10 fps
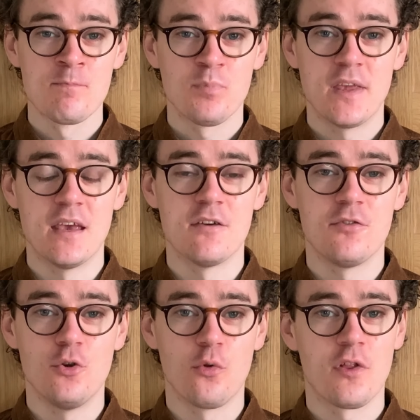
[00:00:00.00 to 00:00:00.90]
if
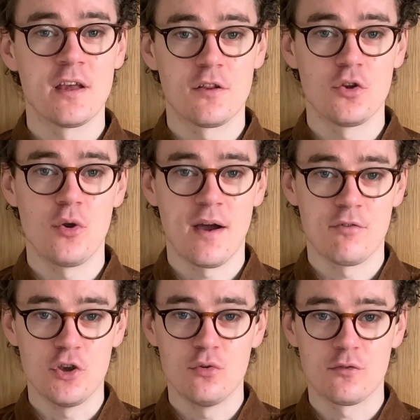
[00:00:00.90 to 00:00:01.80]
you think that you have a
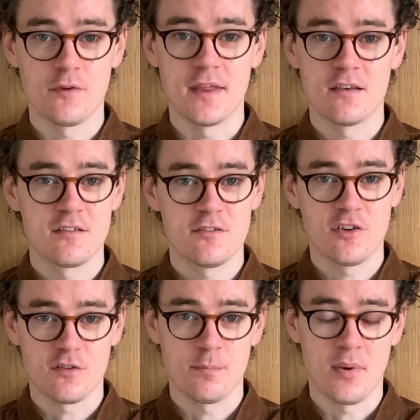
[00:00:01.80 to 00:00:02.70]
use for this,
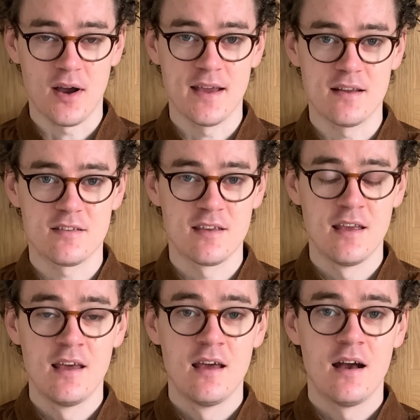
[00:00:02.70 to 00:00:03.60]
just buy it.
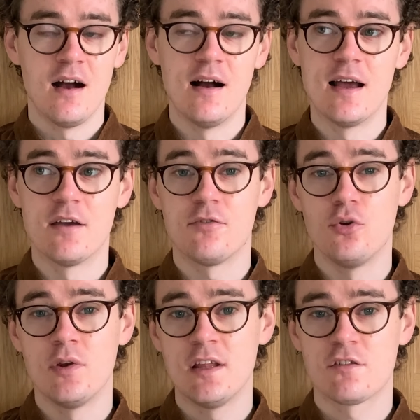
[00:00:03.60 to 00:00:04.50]
If you
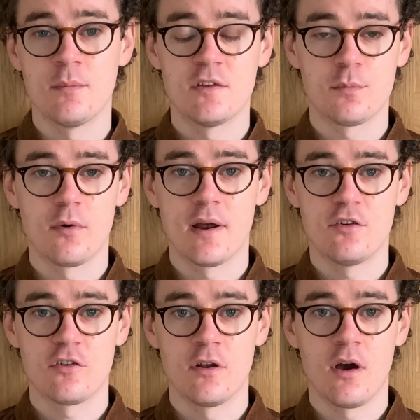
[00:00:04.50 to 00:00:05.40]
need some
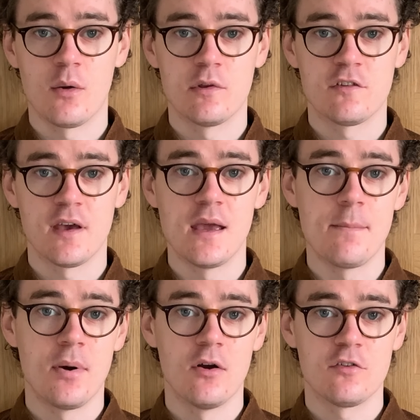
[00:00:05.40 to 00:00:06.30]
inspiration, I would say
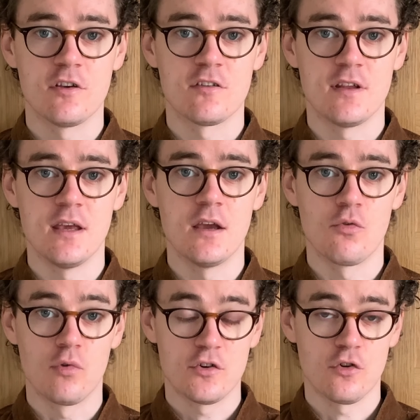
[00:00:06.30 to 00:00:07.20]
purchase the
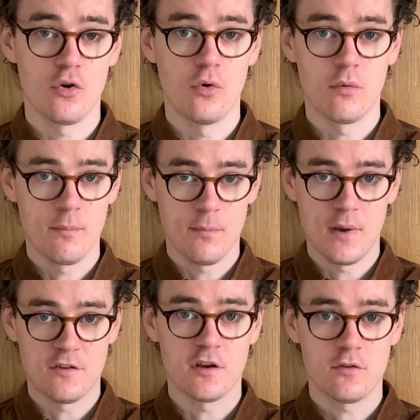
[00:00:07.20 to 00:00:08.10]
original
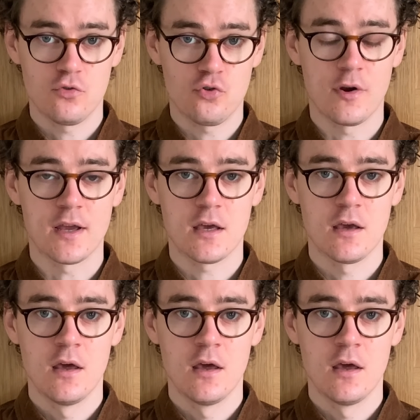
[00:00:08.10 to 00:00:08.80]
magic trick,